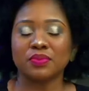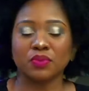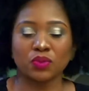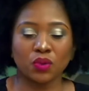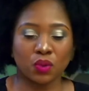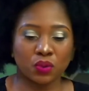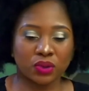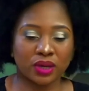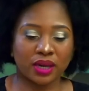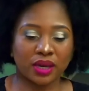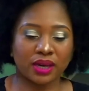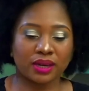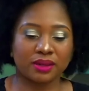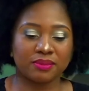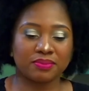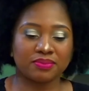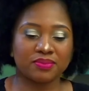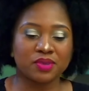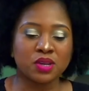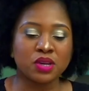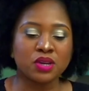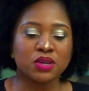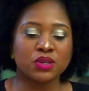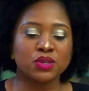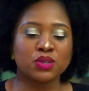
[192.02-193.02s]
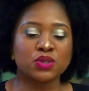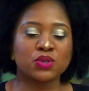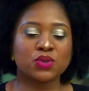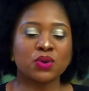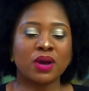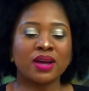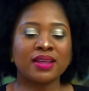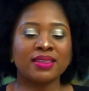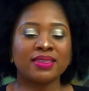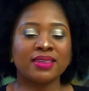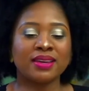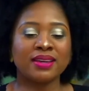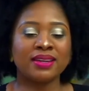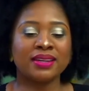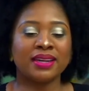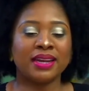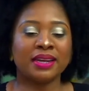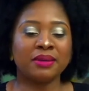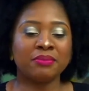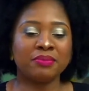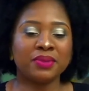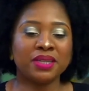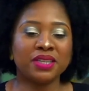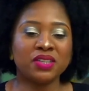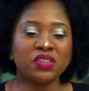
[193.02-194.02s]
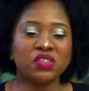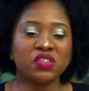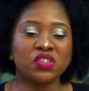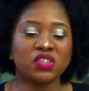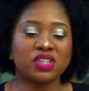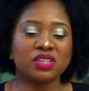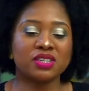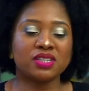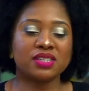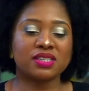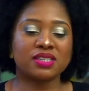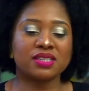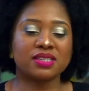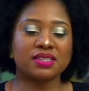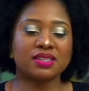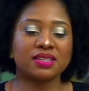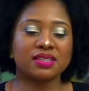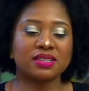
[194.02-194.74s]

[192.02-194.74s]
Okay, so I think let me just